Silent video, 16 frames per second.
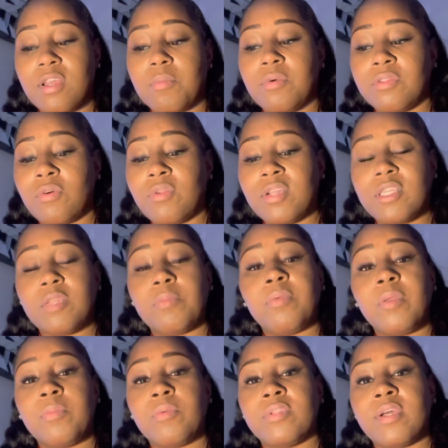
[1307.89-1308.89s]
But don't let the
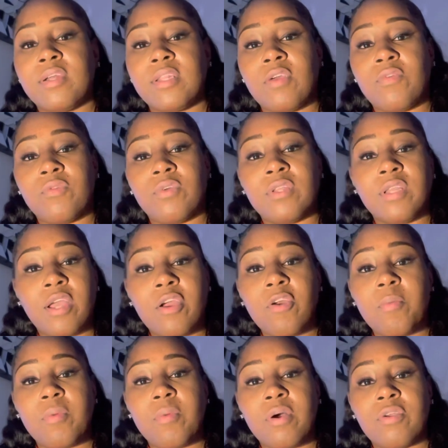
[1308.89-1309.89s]
people down that really
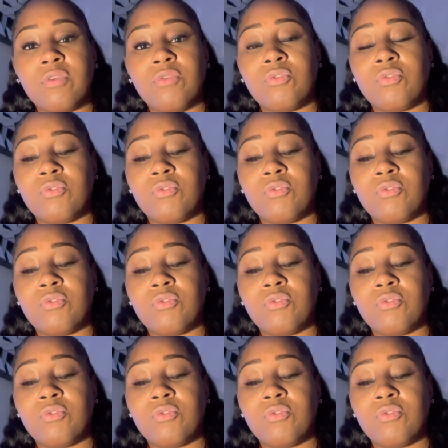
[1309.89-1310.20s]
care about you,